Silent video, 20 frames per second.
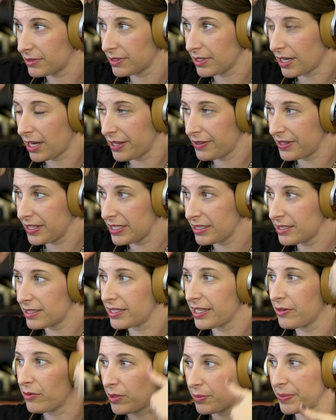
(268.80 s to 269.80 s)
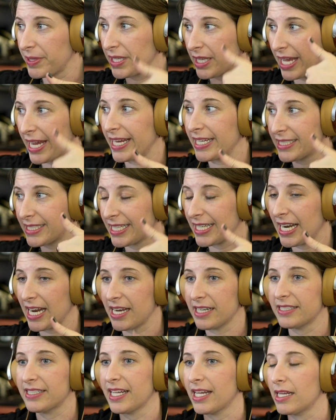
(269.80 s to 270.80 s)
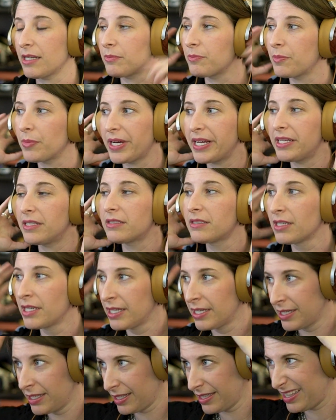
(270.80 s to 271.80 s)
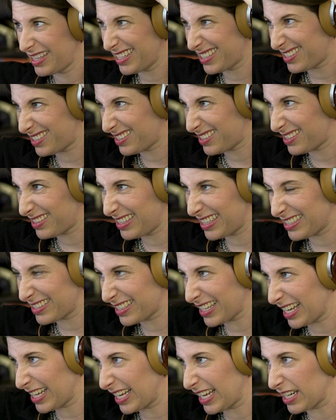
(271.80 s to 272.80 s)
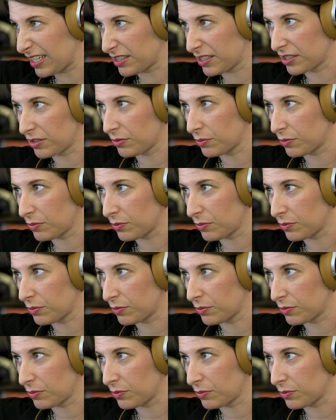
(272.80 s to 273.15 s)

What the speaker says: on this, it would be like 10 out of 10. But this can get a little